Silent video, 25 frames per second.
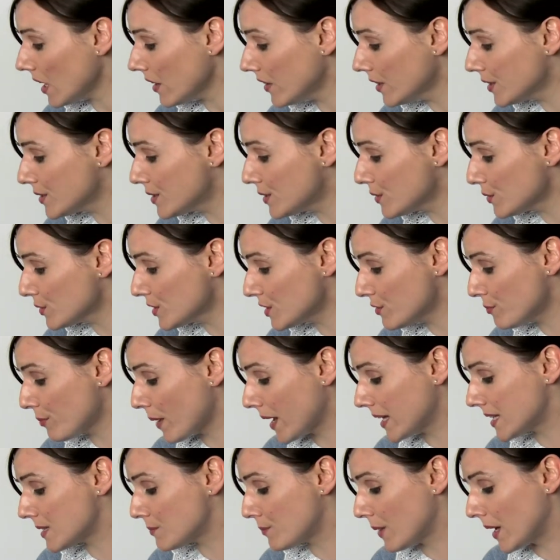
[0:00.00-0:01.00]
Those sorts of
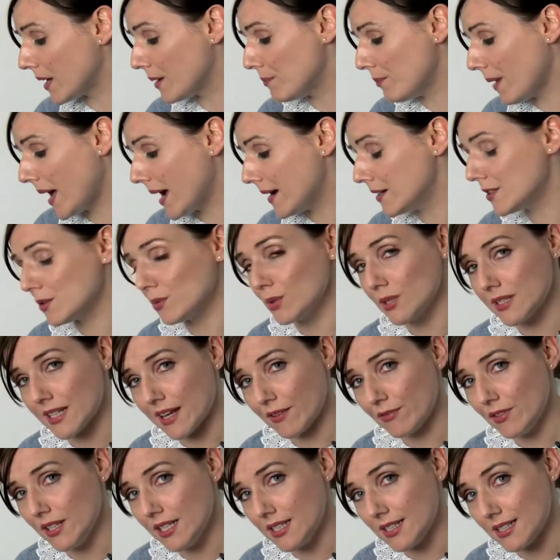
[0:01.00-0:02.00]
brands, but a powder will
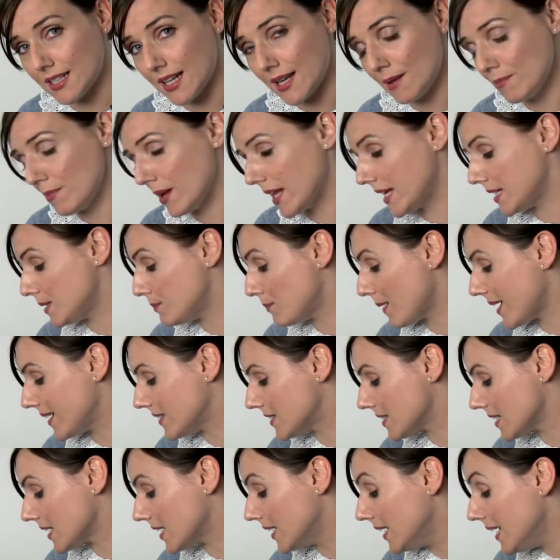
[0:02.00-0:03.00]
definitely stay in place
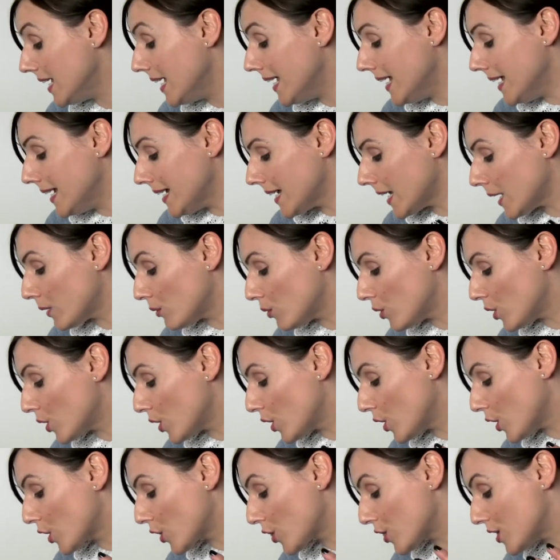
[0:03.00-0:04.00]
better. Now,
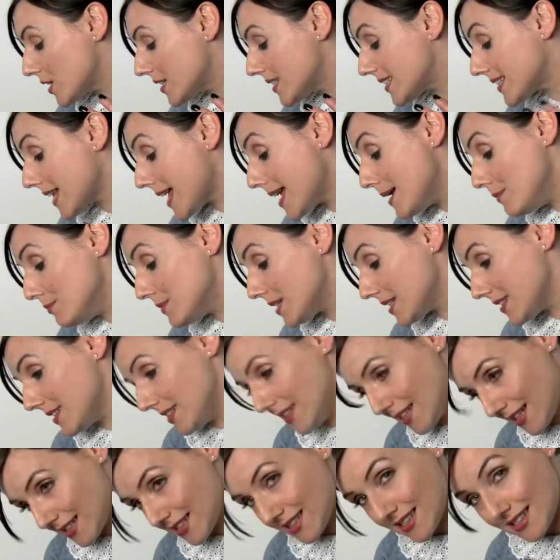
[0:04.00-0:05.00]
the same
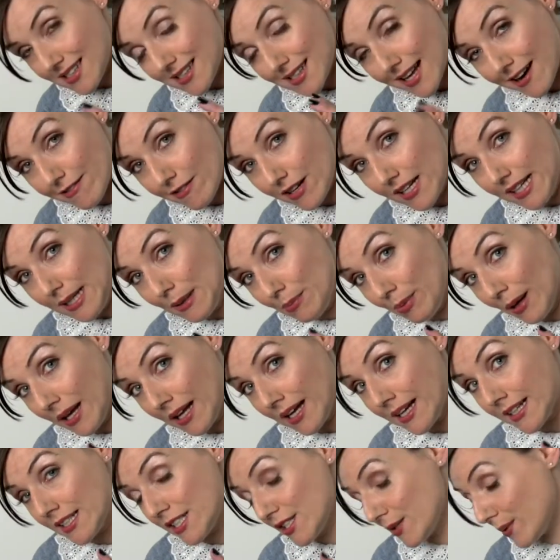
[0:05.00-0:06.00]
doesn't necessarily
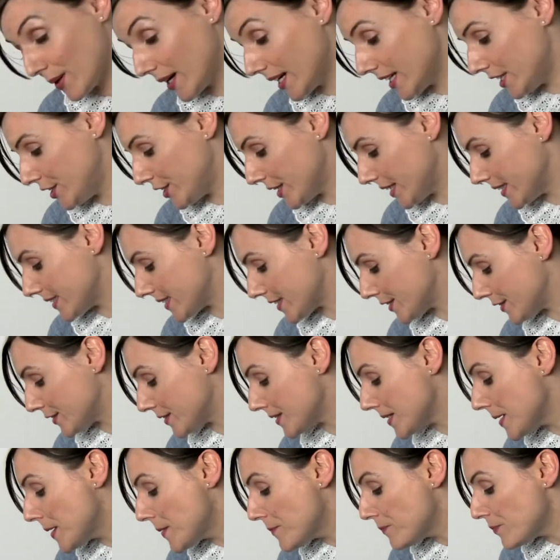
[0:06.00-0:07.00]
apply to
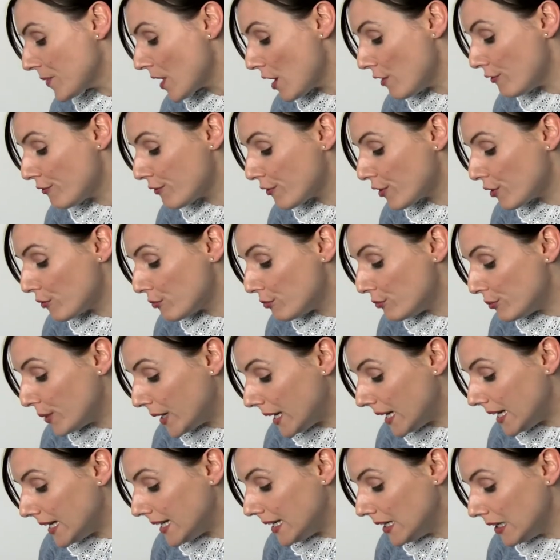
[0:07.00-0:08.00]
eyeshadows. For a
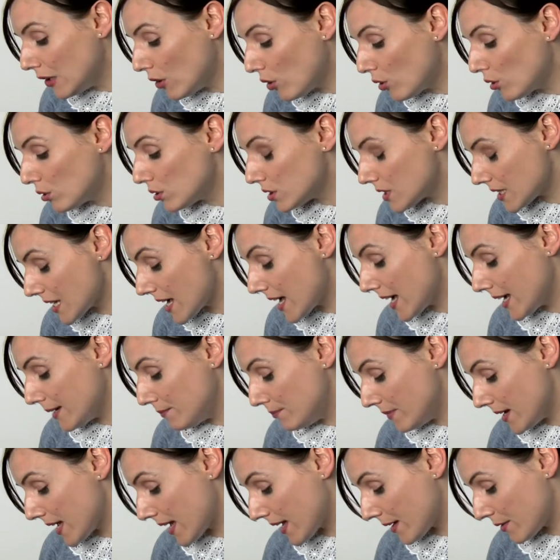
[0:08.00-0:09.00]
really long
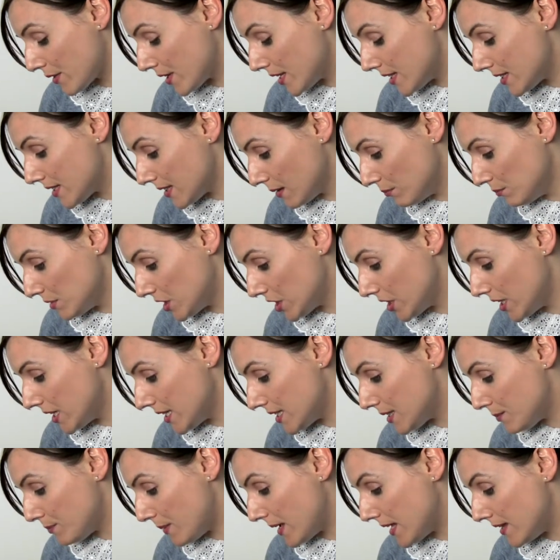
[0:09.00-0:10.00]
time now, the assumption
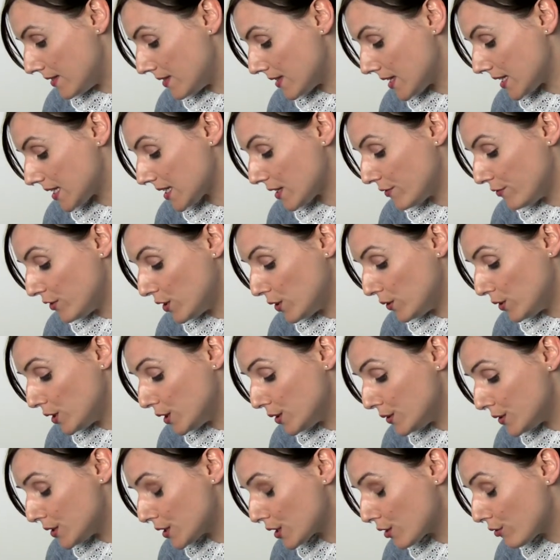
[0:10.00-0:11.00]
has been that if you
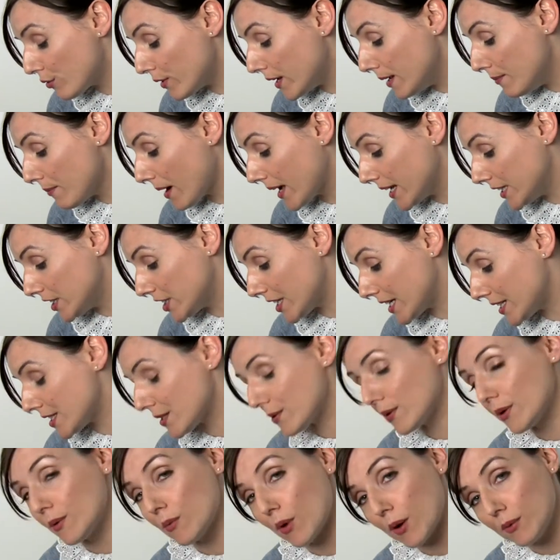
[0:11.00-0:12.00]
use a cream
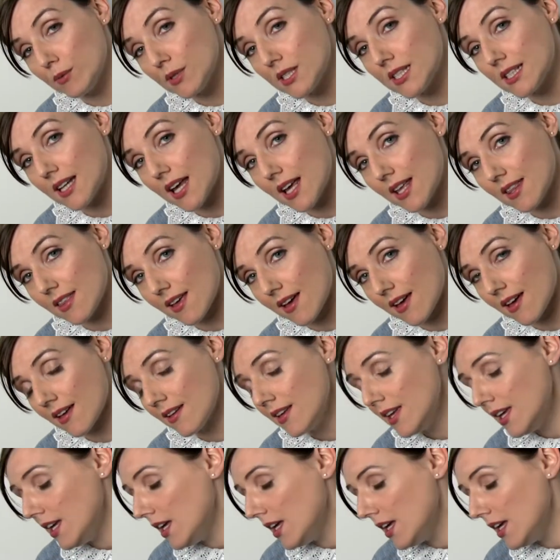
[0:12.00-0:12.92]
eyeshadow, it won't stay there,